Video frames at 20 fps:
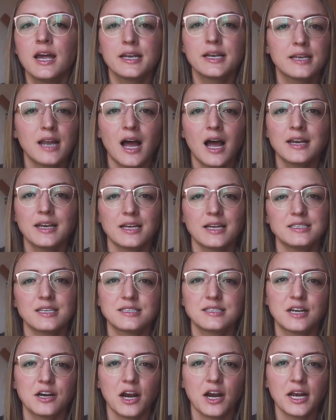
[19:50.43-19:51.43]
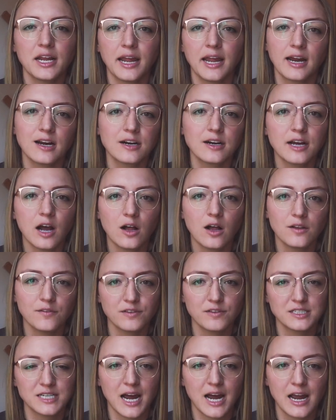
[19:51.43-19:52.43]
not necessary to carry all of
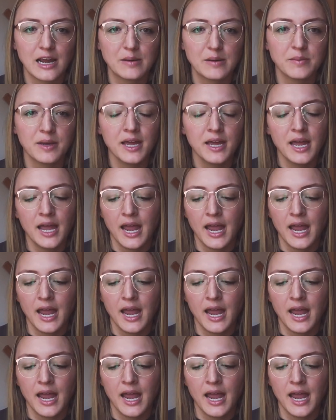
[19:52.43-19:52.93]
the time.